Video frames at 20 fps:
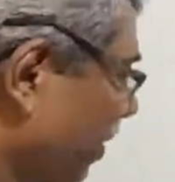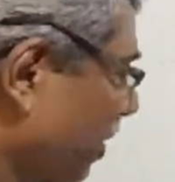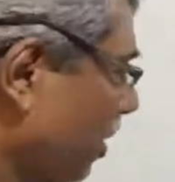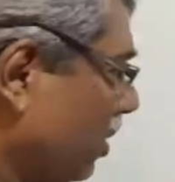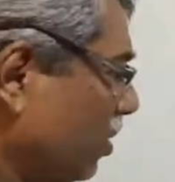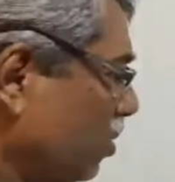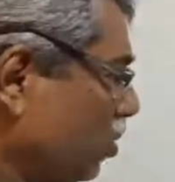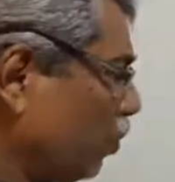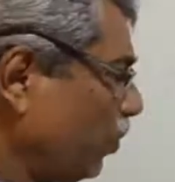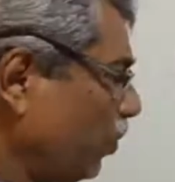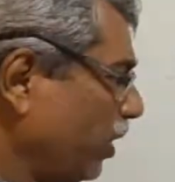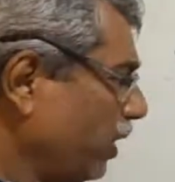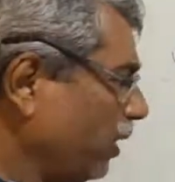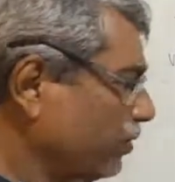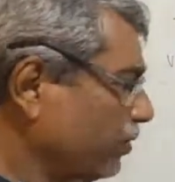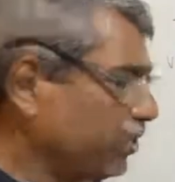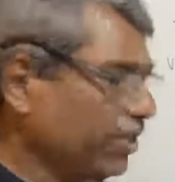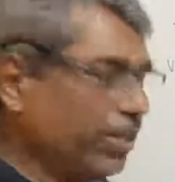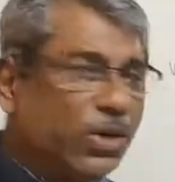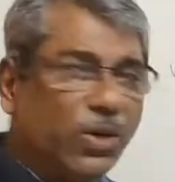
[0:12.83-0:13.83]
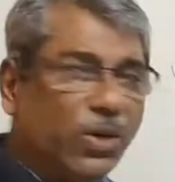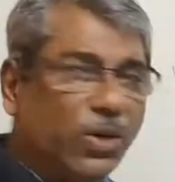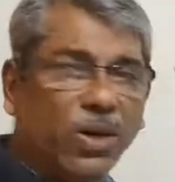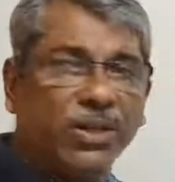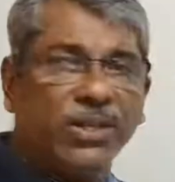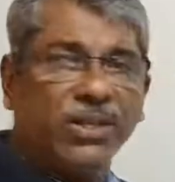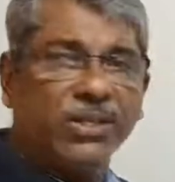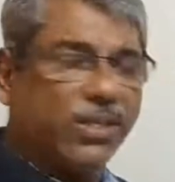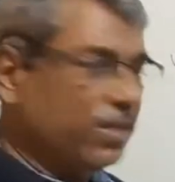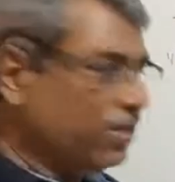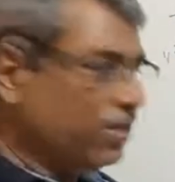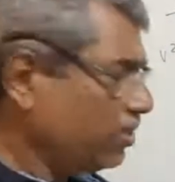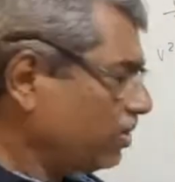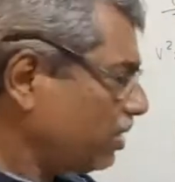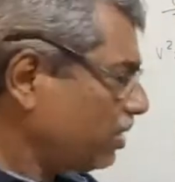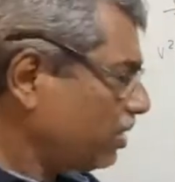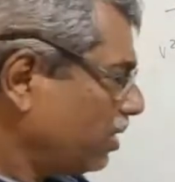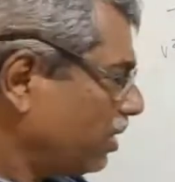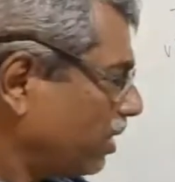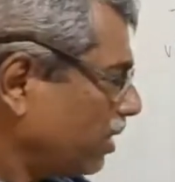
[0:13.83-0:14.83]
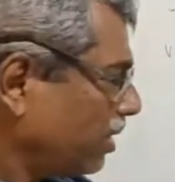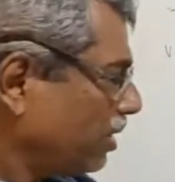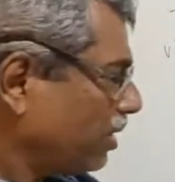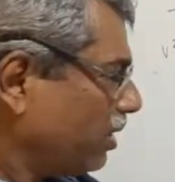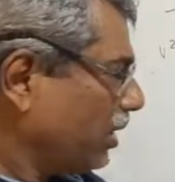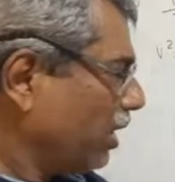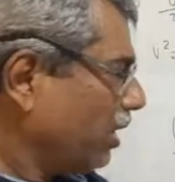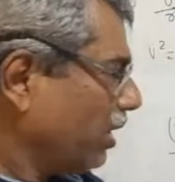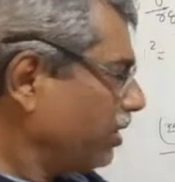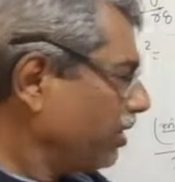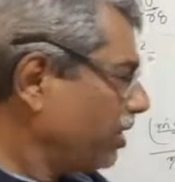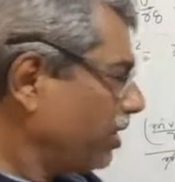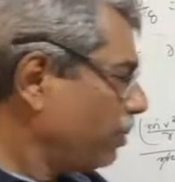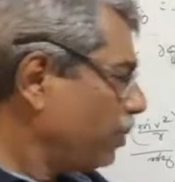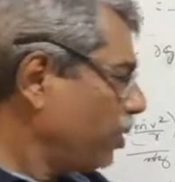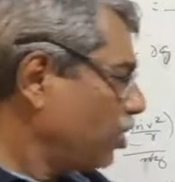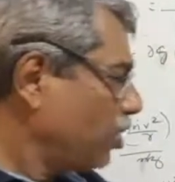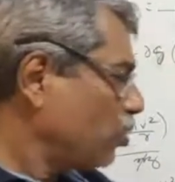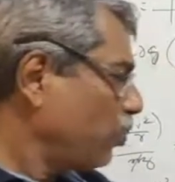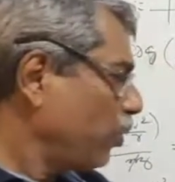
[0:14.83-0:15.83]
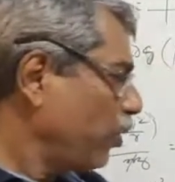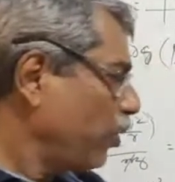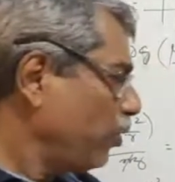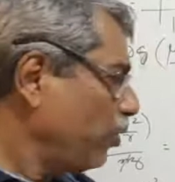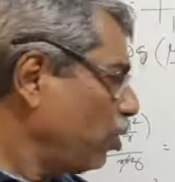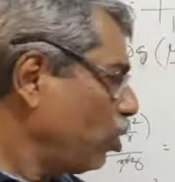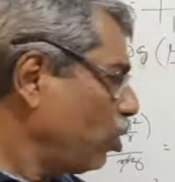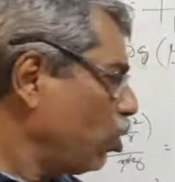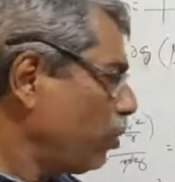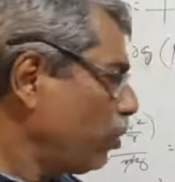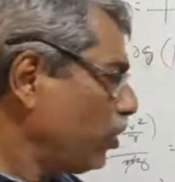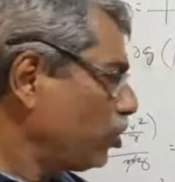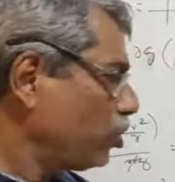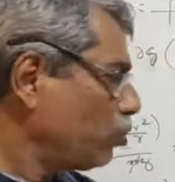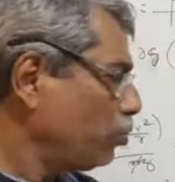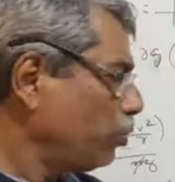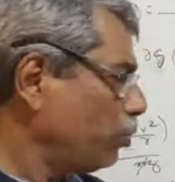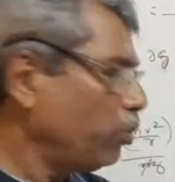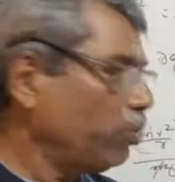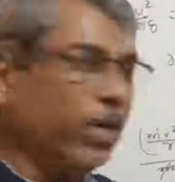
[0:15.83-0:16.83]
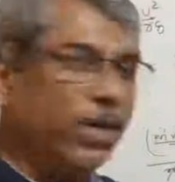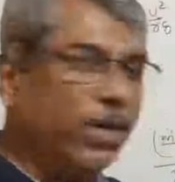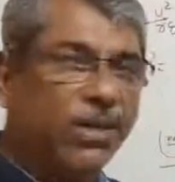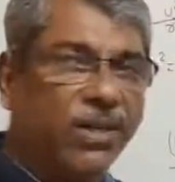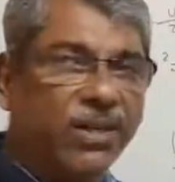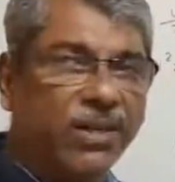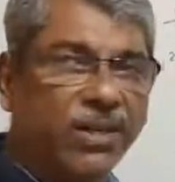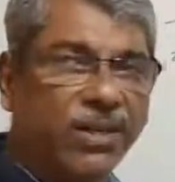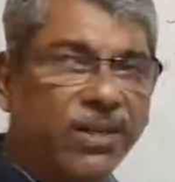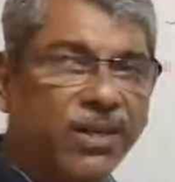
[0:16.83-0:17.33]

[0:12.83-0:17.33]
So we have seen all these things. Tan theta plus mu divided by minus mu tan theta.